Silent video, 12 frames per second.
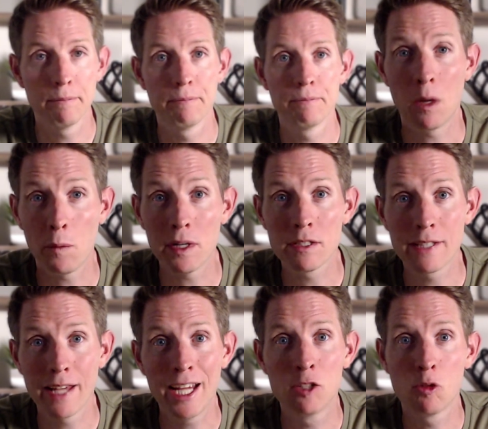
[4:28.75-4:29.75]
But I will
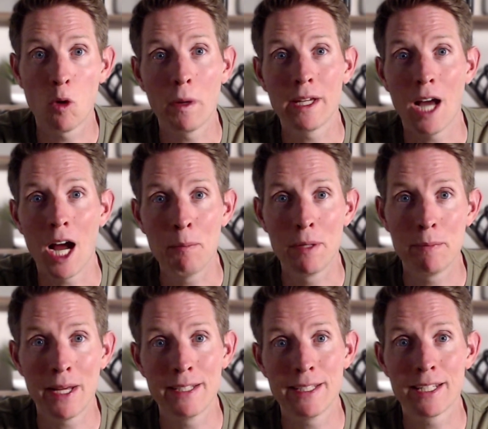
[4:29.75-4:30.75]
say growing up in
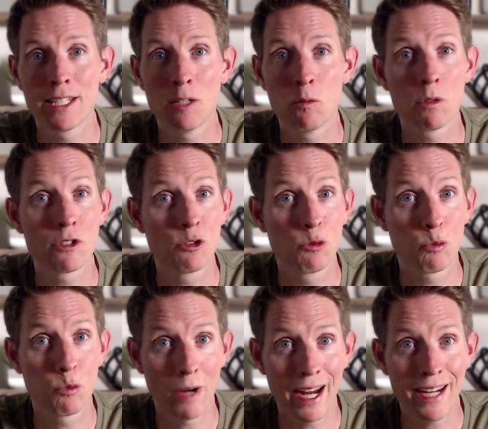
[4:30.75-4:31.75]
Penticton was
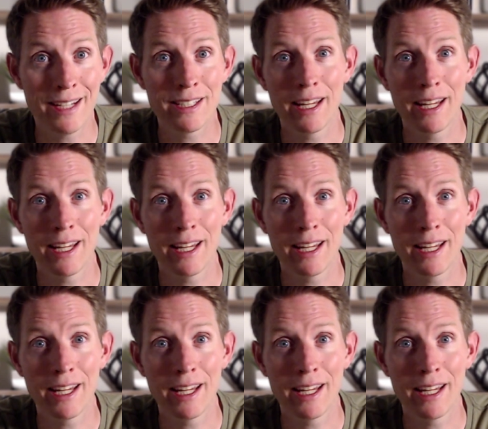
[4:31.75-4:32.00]
great.